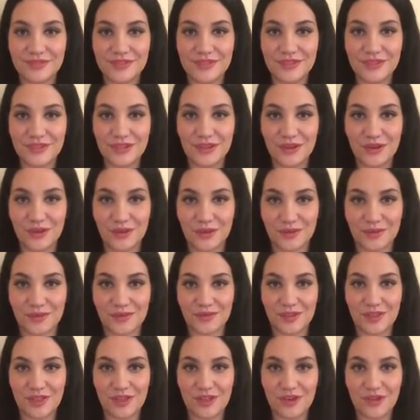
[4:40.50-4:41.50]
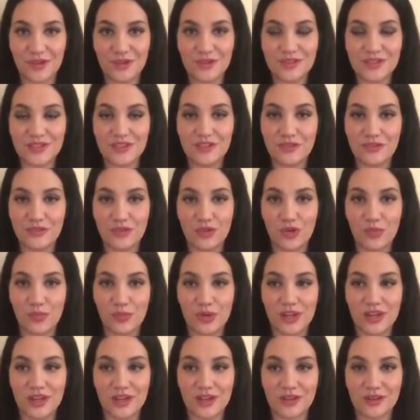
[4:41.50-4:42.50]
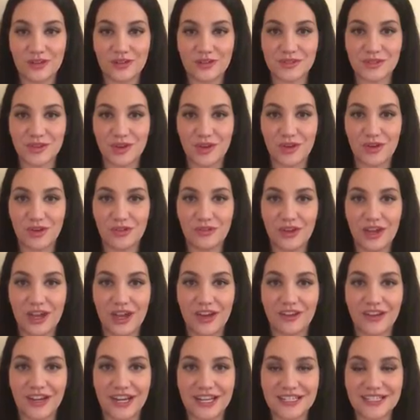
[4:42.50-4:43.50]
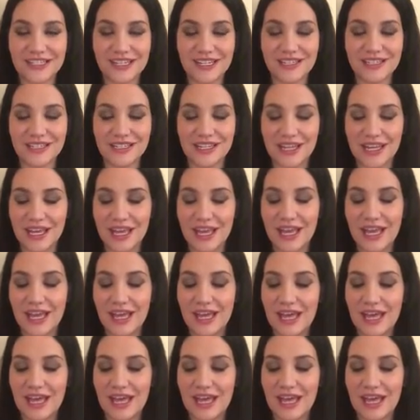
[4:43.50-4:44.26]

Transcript: So those are the four pinnacles of our identity.